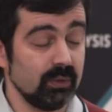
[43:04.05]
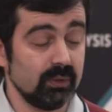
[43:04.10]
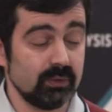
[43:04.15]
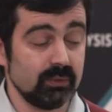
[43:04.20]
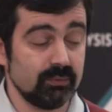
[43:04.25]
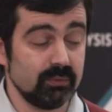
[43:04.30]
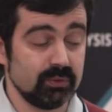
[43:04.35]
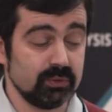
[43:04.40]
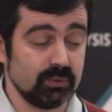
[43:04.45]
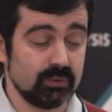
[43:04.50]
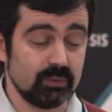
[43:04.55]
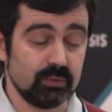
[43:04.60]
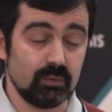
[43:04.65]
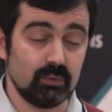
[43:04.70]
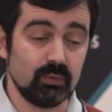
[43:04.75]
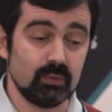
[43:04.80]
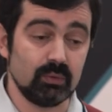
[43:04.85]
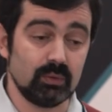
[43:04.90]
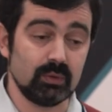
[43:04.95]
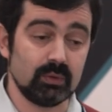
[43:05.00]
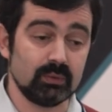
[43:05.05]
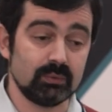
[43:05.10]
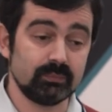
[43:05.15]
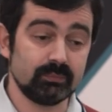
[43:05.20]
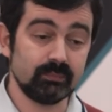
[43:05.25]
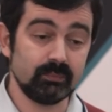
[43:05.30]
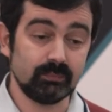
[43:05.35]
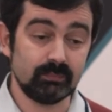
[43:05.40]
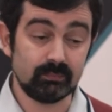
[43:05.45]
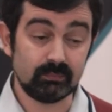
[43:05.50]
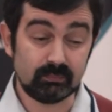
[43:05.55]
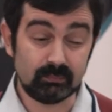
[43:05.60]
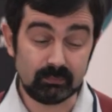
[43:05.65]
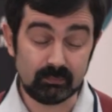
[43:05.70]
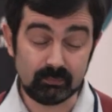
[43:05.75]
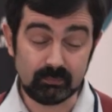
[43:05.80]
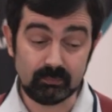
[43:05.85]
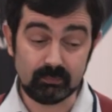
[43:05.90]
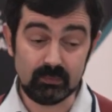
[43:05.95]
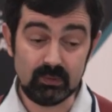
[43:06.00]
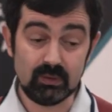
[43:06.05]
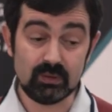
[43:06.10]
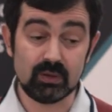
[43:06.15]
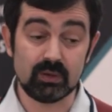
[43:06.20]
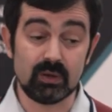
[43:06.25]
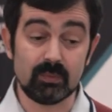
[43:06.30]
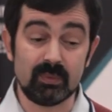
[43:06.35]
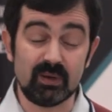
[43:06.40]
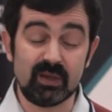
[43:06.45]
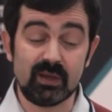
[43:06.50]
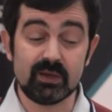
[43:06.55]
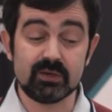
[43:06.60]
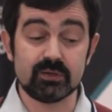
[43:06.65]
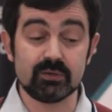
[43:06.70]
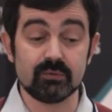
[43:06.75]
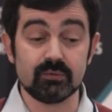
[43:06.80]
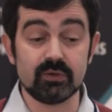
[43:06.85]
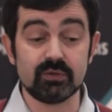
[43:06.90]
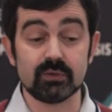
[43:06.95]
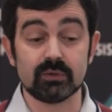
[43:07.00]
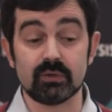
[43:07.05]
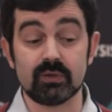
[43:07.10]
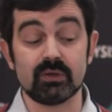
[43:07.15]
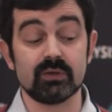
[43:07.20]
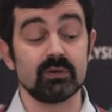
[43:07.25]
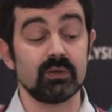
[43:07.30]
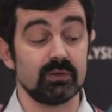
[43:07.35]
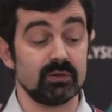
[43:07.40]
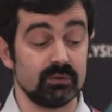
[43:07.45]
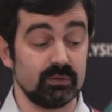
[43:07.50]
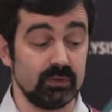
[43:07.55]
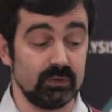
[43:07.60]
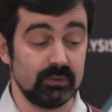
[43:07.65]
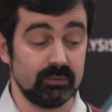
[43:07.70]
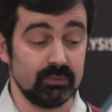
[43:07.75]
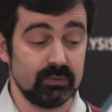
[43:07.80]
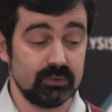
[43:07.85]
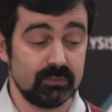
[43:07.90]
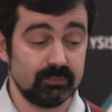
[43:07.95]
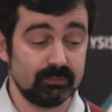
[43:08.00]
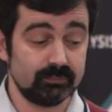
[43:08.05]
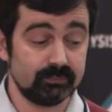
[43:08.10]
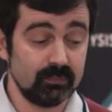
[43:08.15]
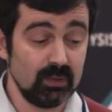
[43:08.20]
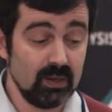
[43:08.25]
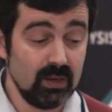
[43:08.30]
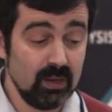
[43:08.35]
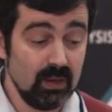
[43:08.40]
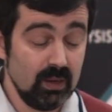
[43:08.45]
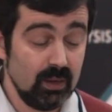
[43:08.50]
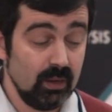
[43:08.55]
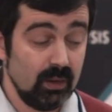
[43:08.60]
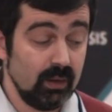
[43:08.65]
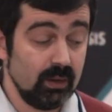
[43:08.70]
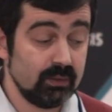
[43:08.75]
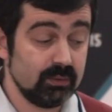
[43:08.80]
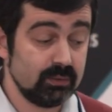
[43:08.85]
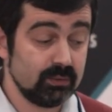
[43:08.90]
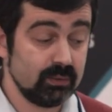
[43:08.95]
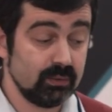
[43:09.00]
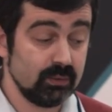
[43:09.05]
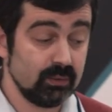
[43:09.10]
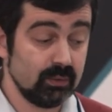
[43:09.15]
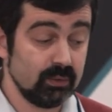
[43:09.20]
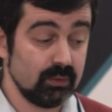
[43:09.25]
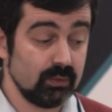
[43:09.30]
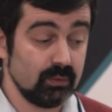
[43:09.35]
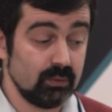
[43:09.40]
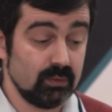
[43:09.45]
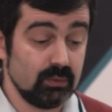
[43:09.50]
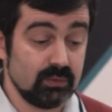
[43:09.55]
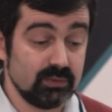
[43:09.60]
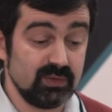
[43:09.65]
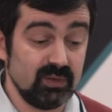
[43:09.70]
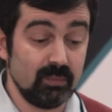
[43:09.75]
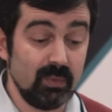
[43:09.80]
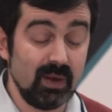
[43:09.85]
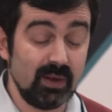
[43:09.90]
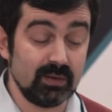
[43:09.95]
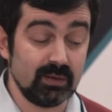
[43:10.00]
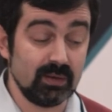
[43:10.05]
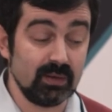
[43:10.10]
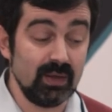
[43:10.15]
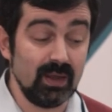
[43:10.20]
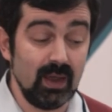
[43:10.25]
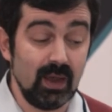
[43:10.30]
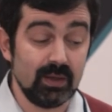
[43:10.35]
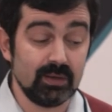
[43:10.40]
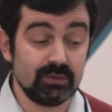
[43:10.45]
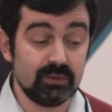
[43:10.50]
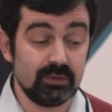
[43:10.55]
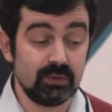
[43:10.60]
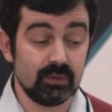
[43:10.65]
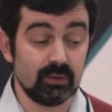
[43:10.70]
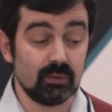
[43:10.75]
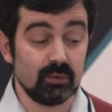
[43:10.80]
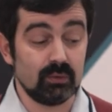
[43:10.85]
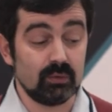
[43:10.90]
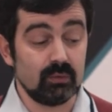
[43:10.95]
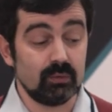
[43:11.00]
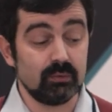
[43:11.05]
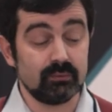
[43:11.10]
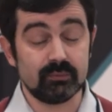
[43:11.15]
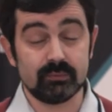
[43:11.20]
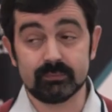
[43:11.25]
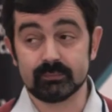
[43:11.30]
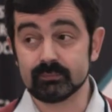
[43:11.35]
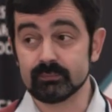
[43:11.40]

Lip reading: language to application written in another language. And the main idea of